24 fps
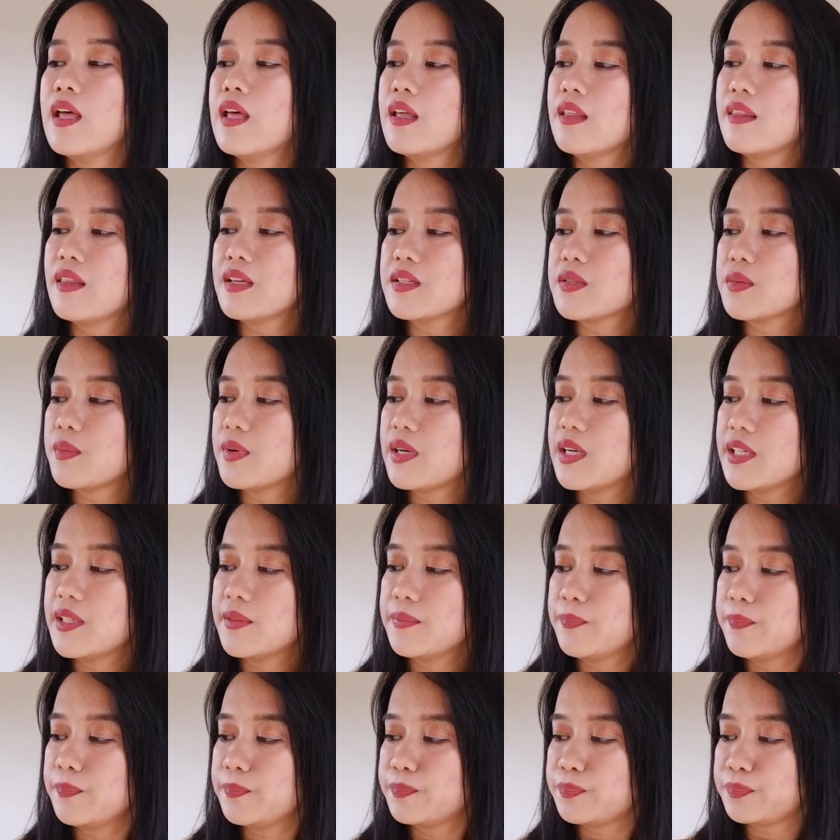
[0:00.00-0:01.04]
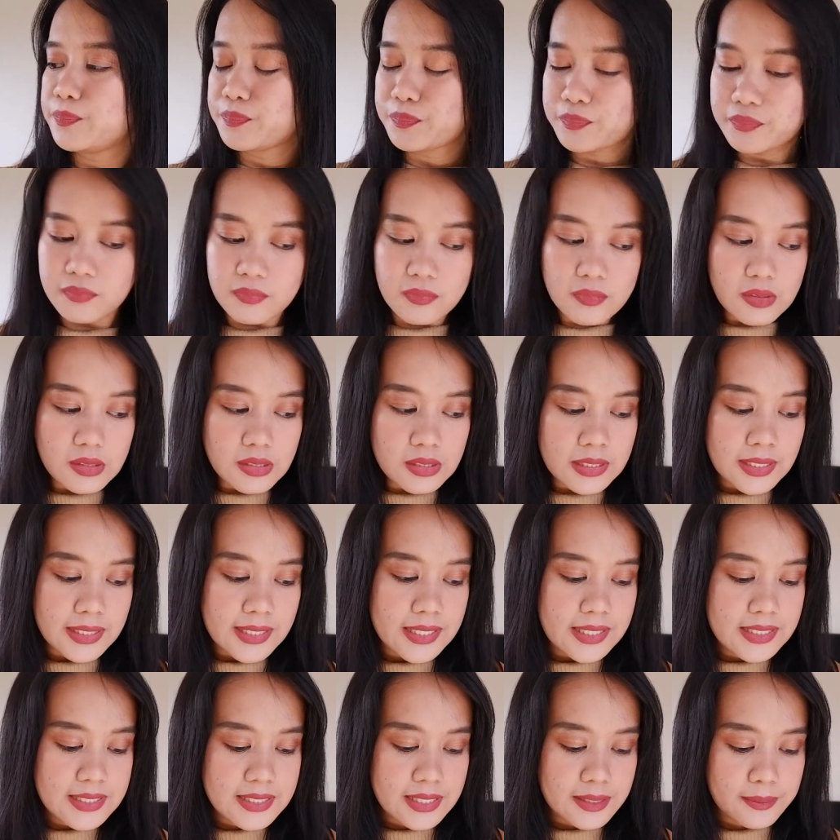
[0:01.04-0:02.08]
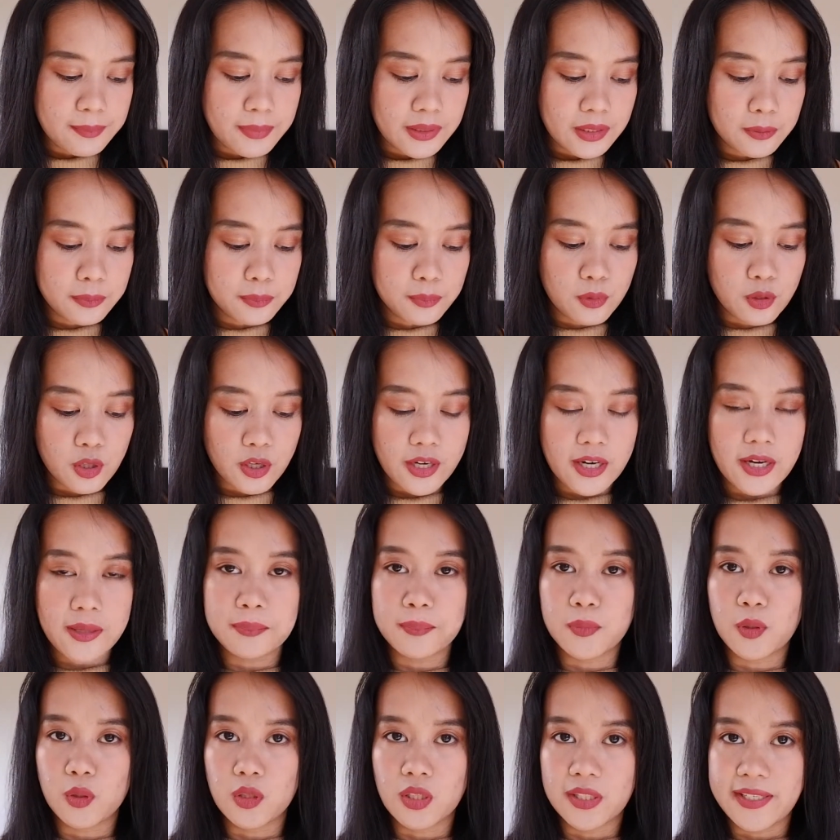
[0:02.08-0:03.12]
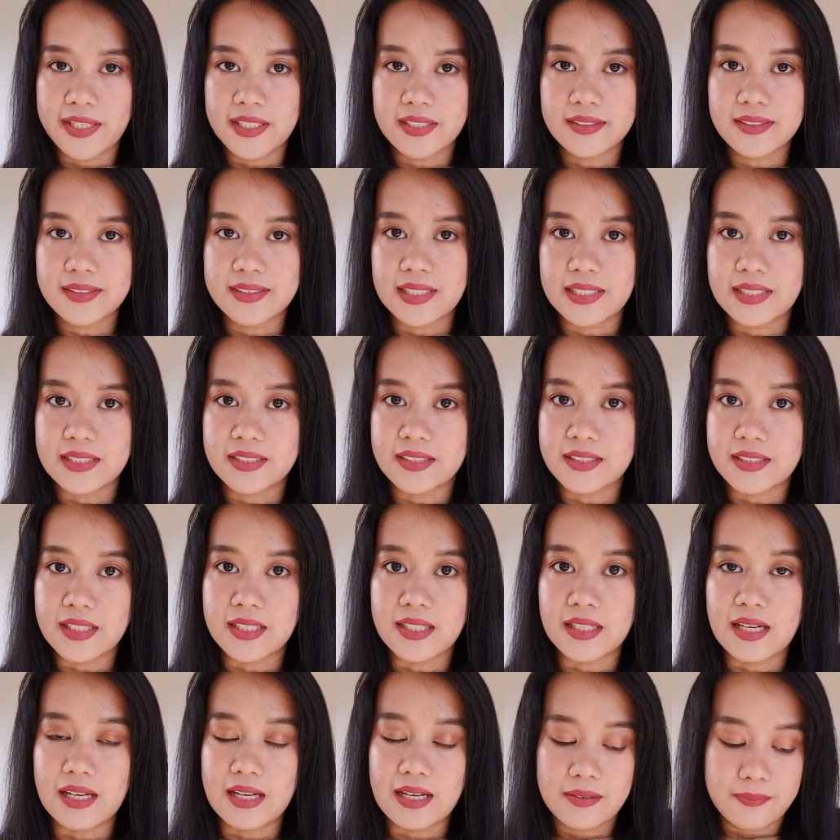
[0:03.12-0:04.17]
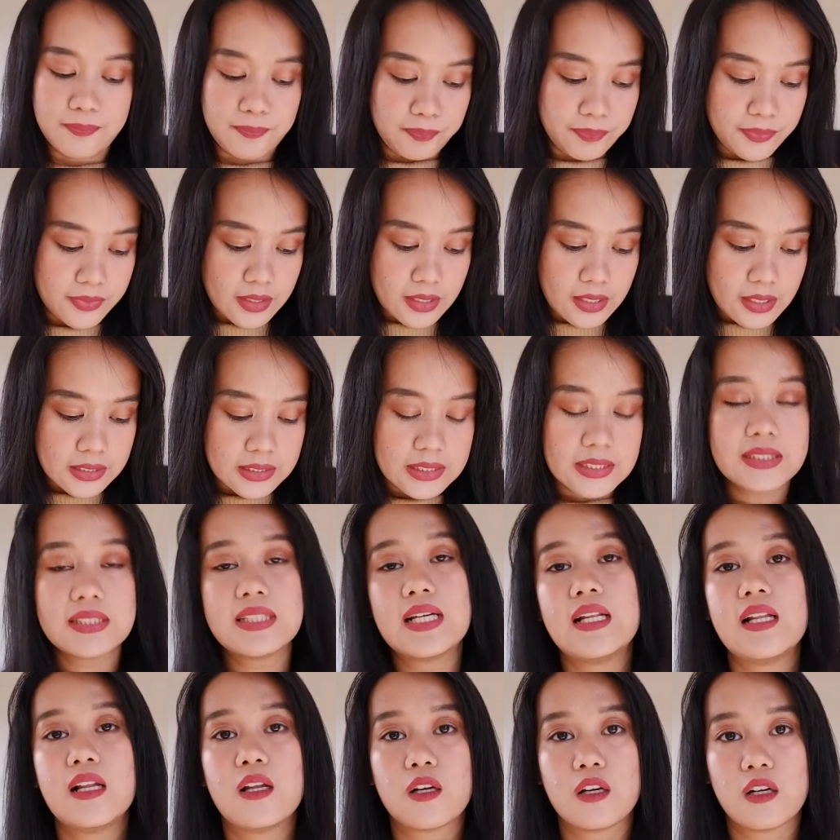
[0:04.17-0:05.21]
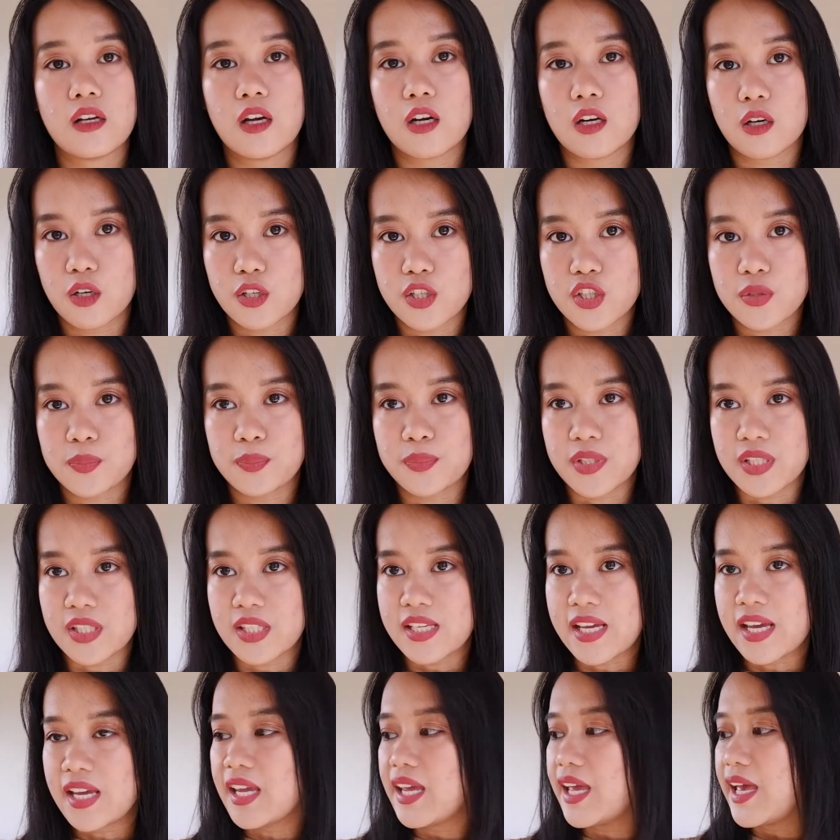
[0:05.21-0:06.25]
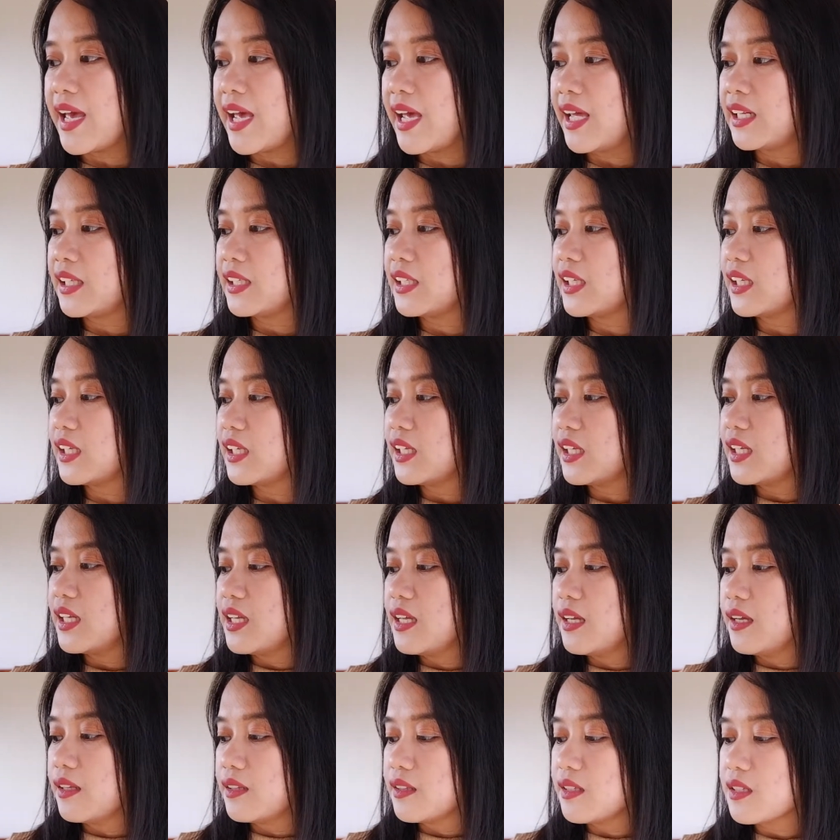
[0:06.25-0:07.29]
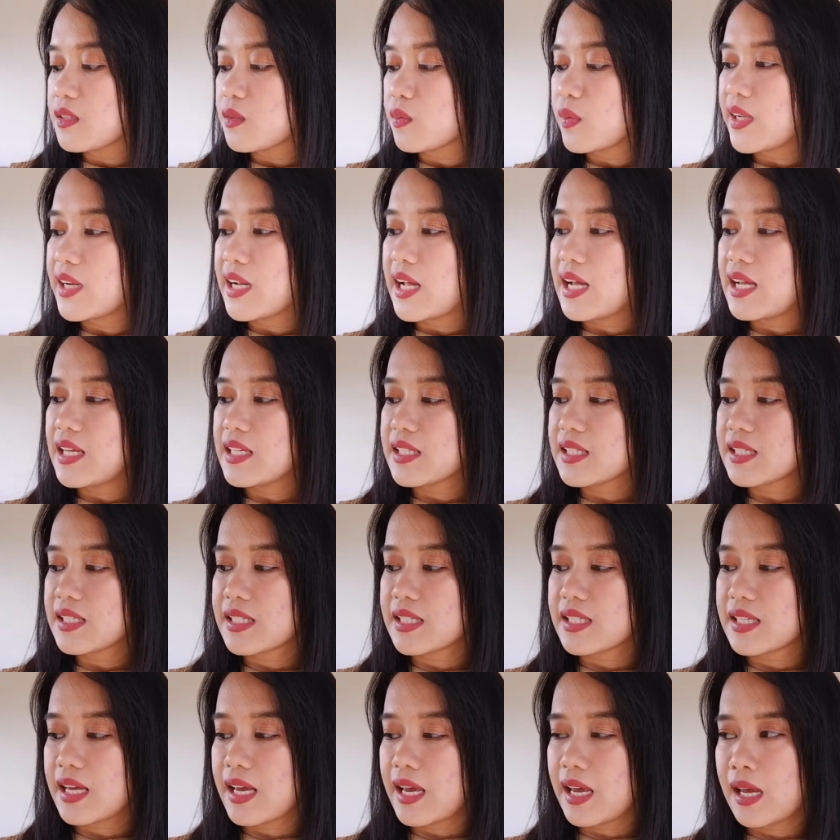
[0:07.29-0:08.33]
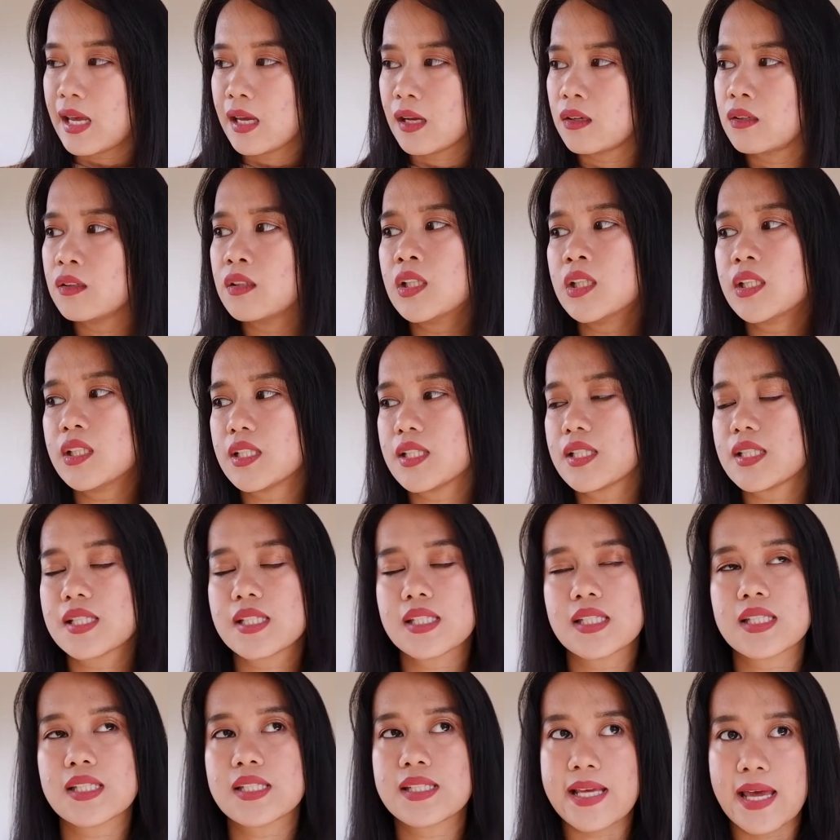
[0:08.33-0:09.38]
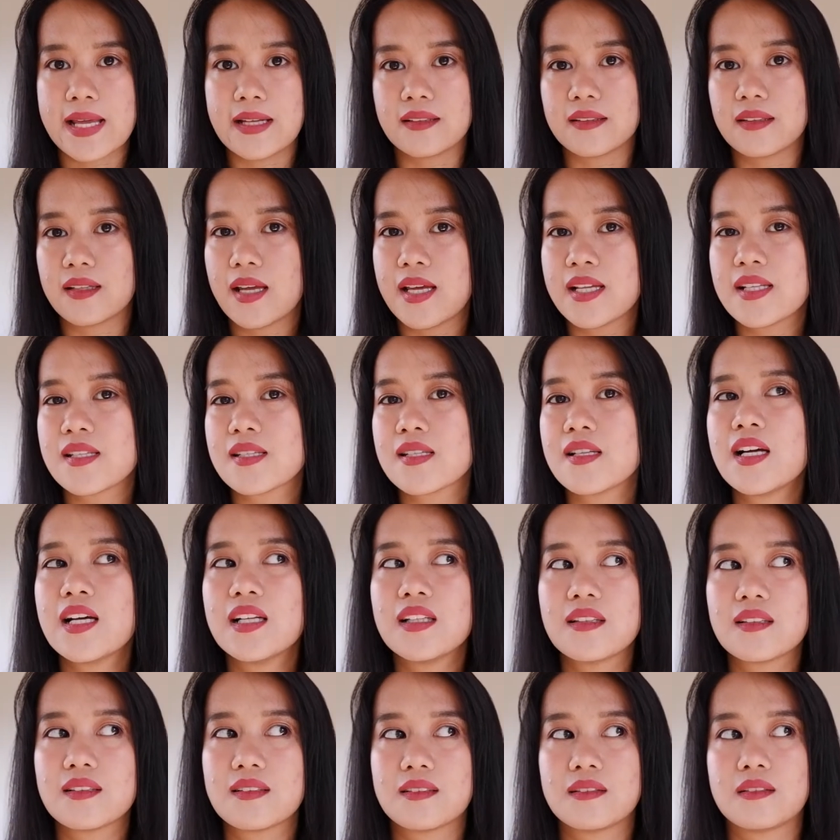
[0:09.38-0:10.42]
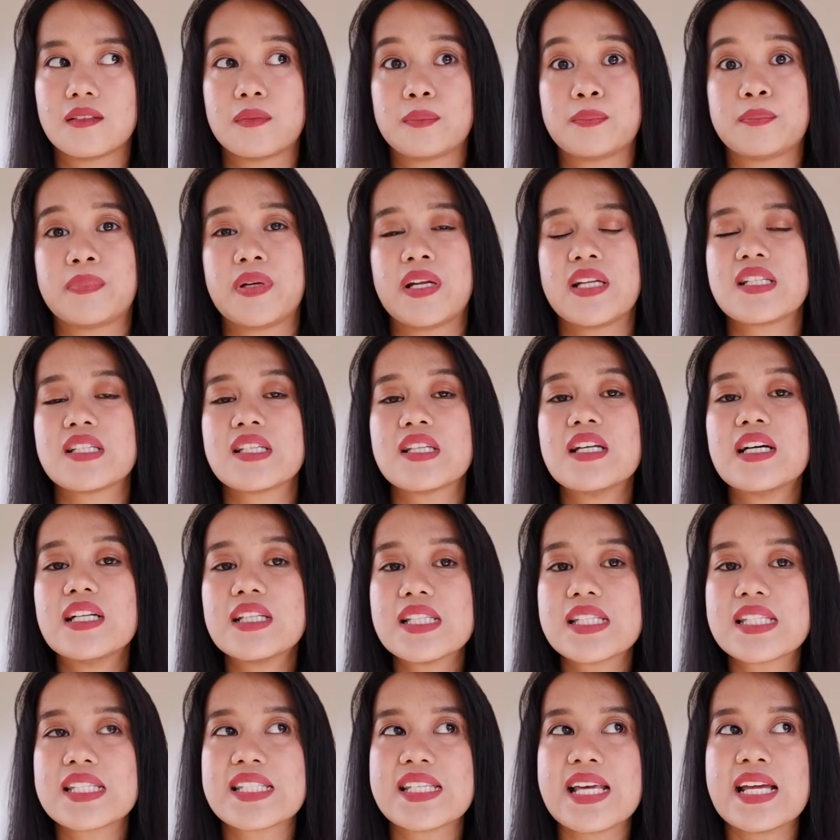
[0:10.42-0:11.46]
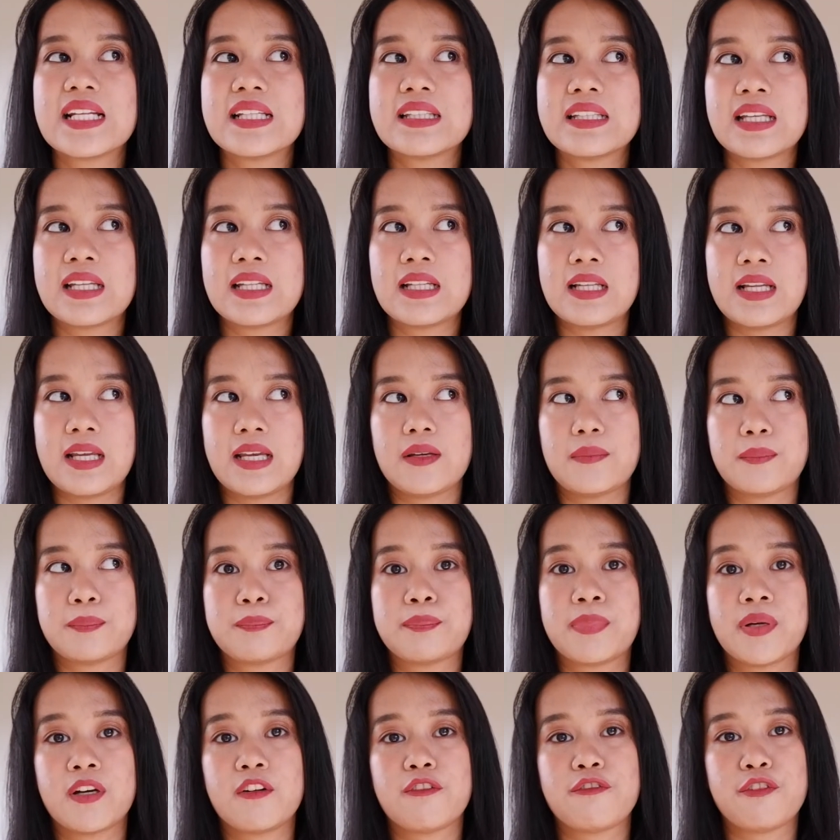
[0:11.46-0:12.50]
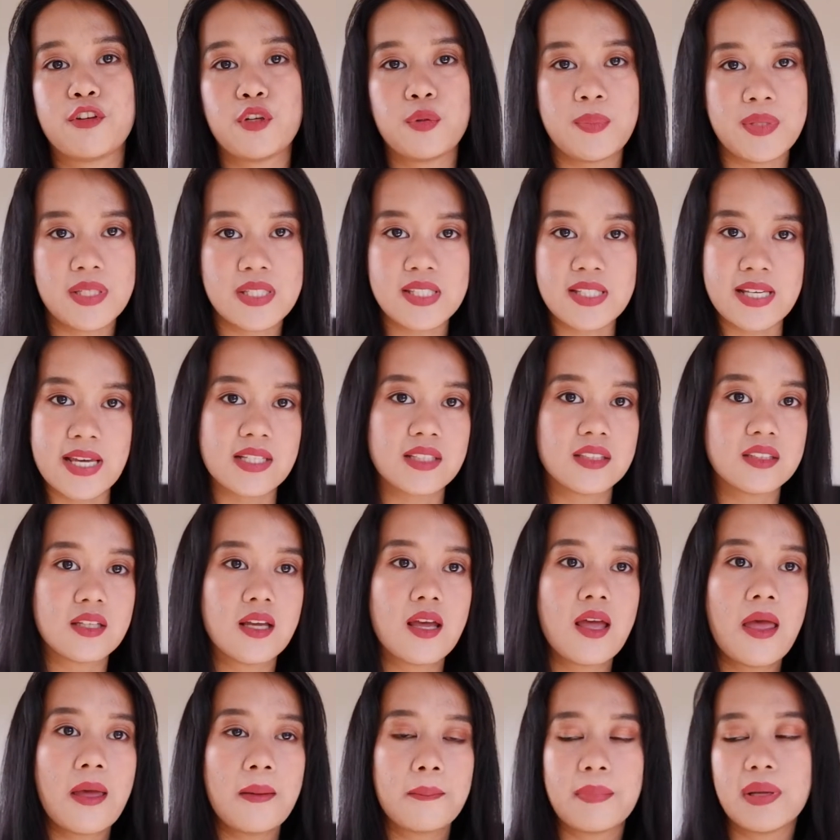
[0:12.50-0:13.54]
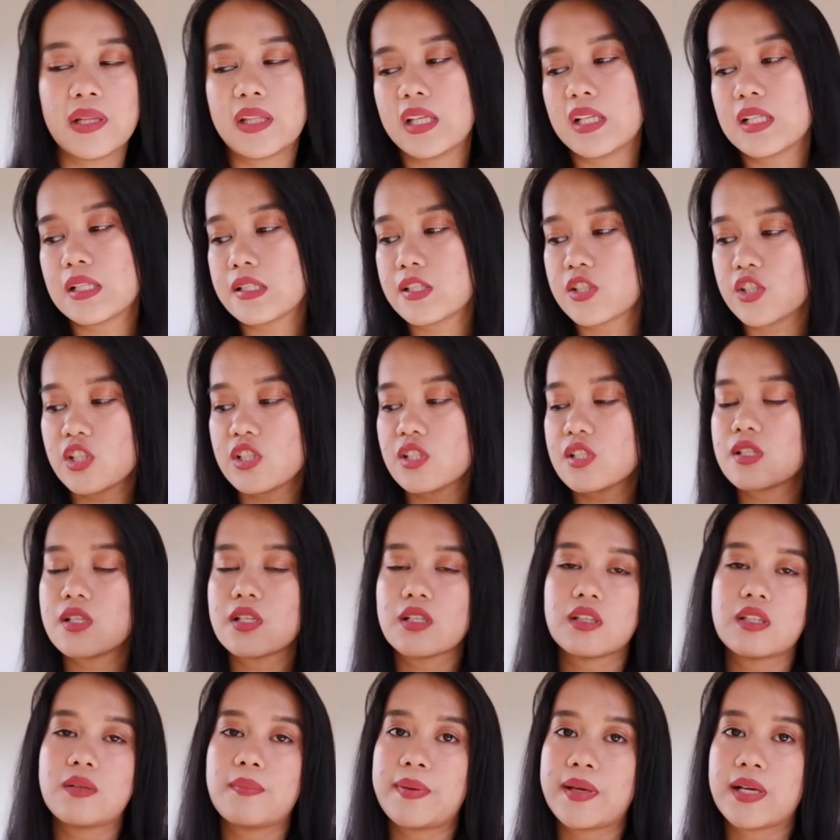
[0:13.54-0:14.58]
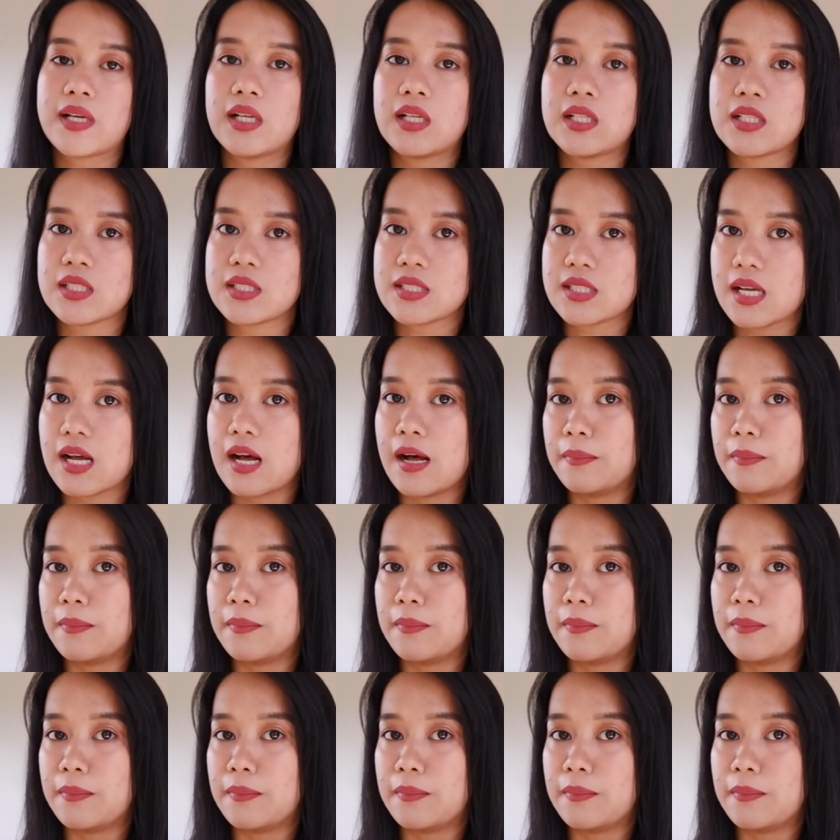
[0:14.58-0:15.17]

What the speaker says: This one is a bit more emollient than the La Roche-Posay, and this one has a good scent. It's not scented like perfumey scent, but it's just a typical